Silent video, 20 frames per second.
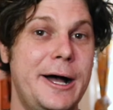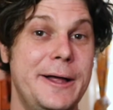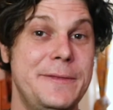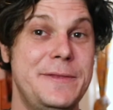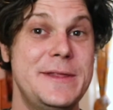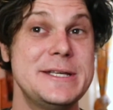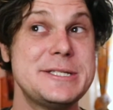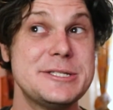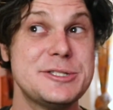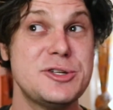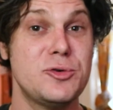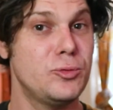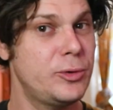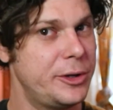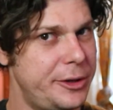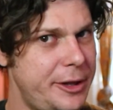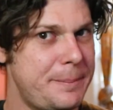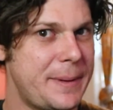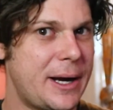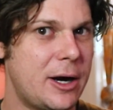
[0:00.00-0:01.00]
This is a
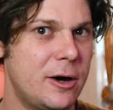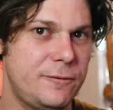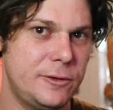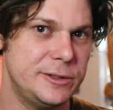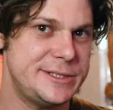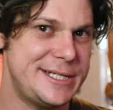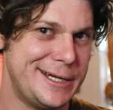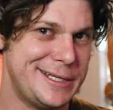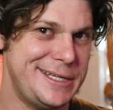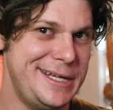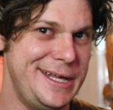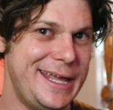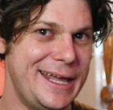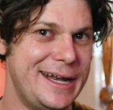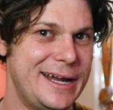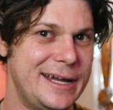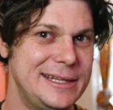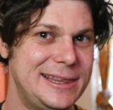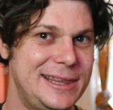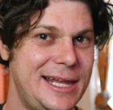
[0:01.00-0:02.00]
really powerful technique, and
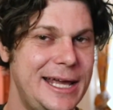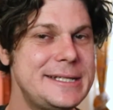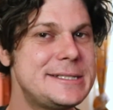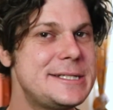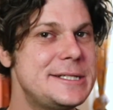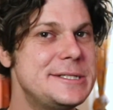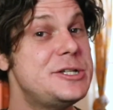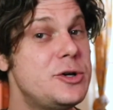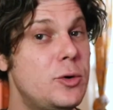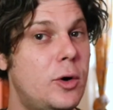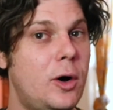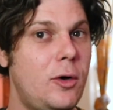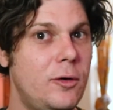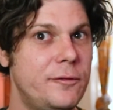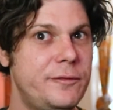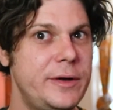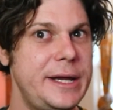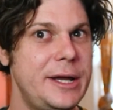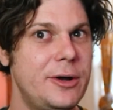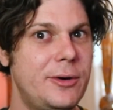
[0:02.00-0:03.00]
I'd like to do a whole
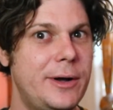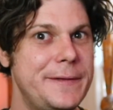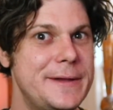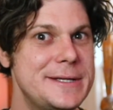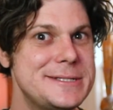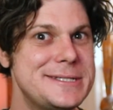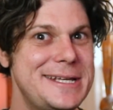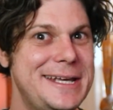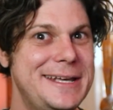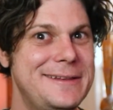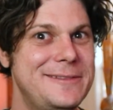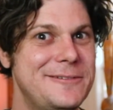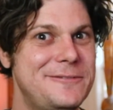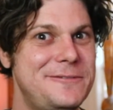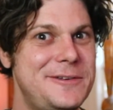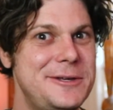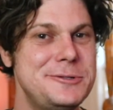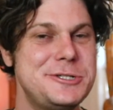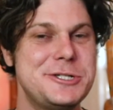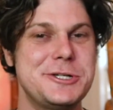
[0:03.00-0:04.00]
video on this in the
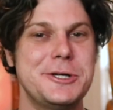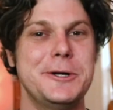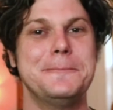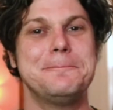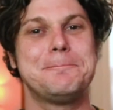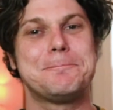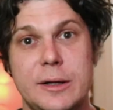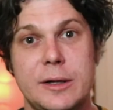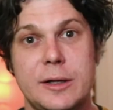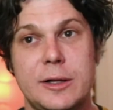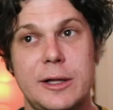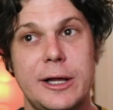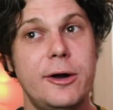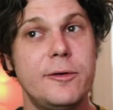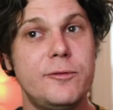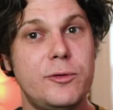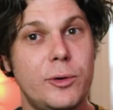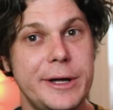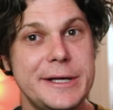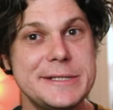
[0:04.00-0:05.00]
future.
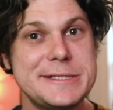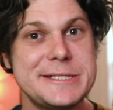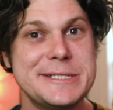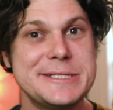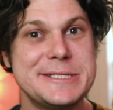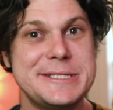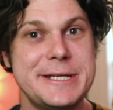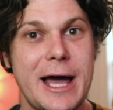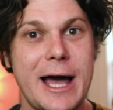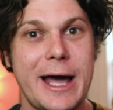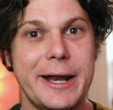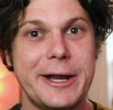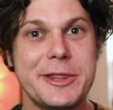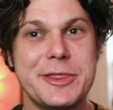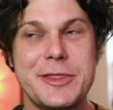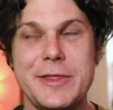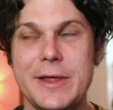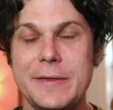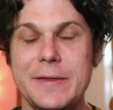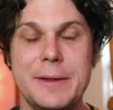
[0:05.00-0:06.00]
Clairvoyance is not a
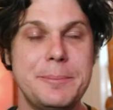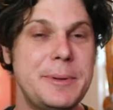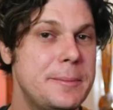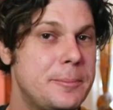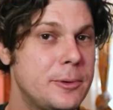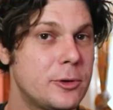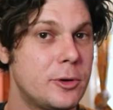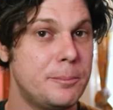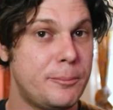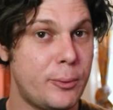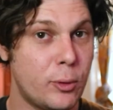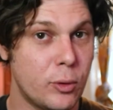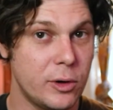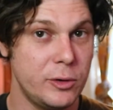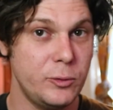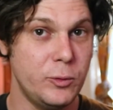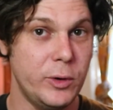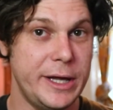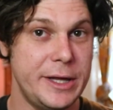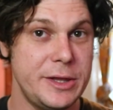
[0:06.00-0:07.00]
thing that people are
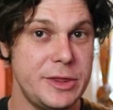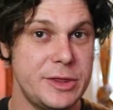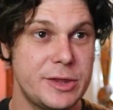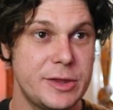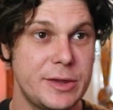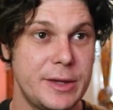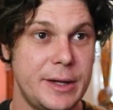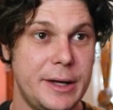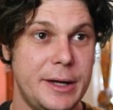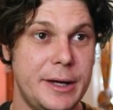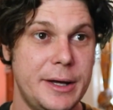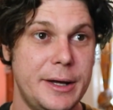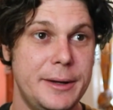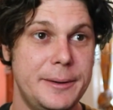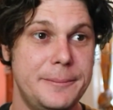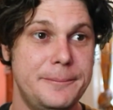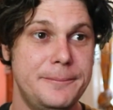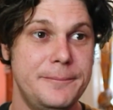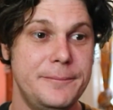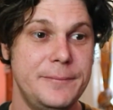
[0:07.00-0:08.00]
born with.
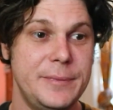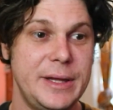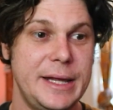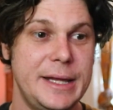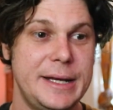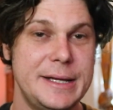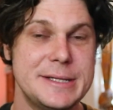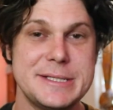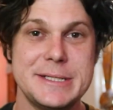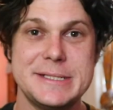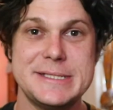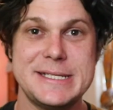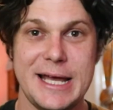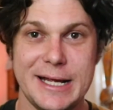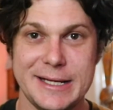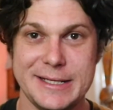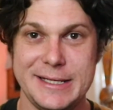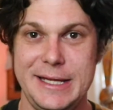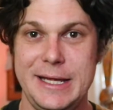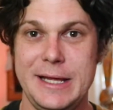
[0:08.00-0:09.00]
It is a
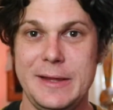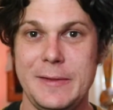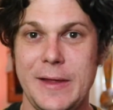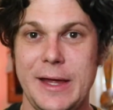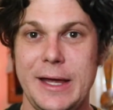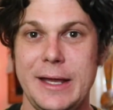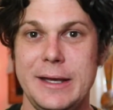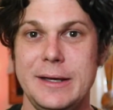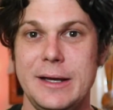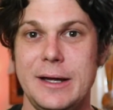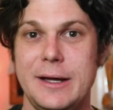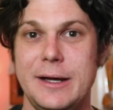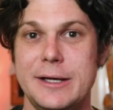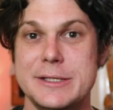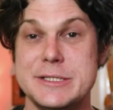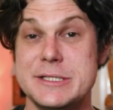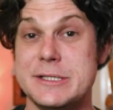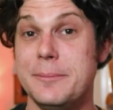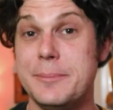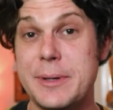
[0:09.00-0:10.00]
technique that
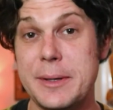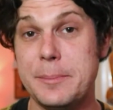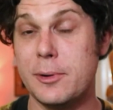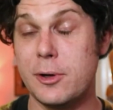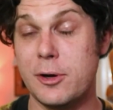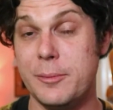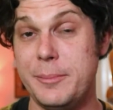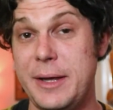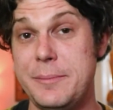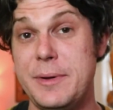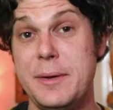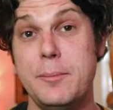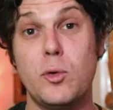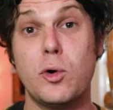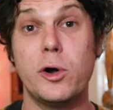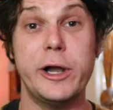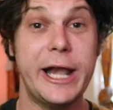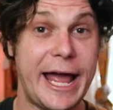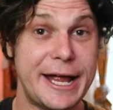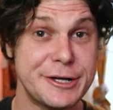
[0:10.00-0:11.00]
some people are maybe
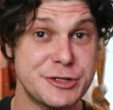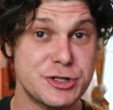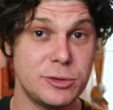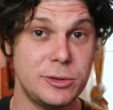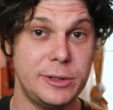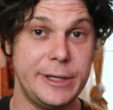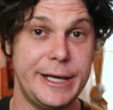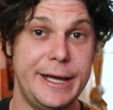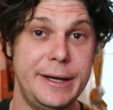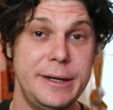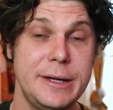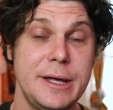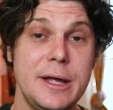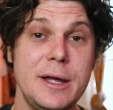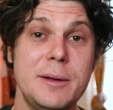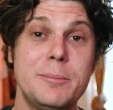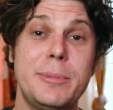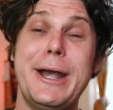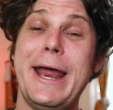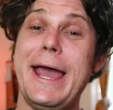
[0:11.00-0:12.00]
more natural at,
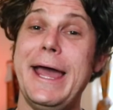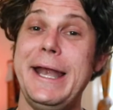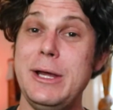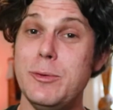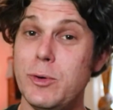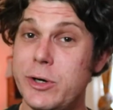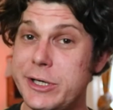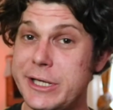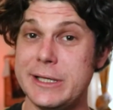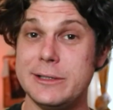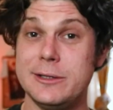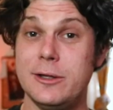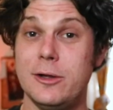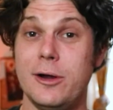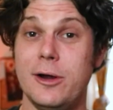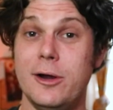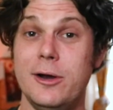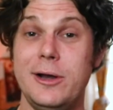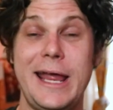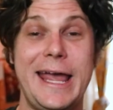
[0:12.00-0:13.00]
but anyone can
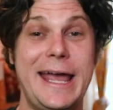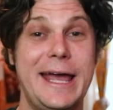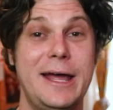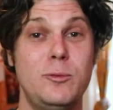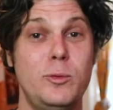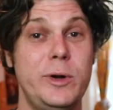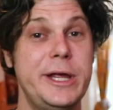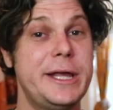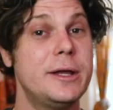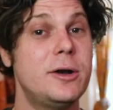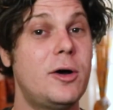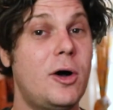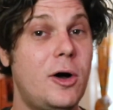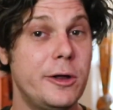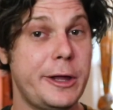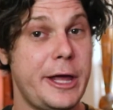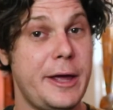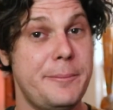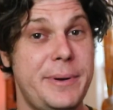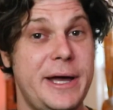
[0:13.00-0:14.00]
learn and we can all
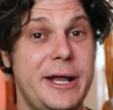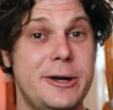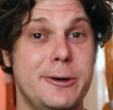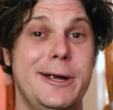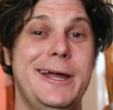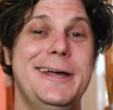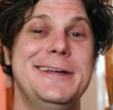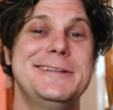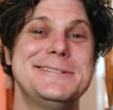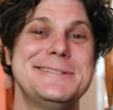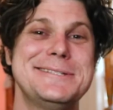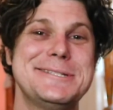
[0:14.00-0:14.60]
get better at.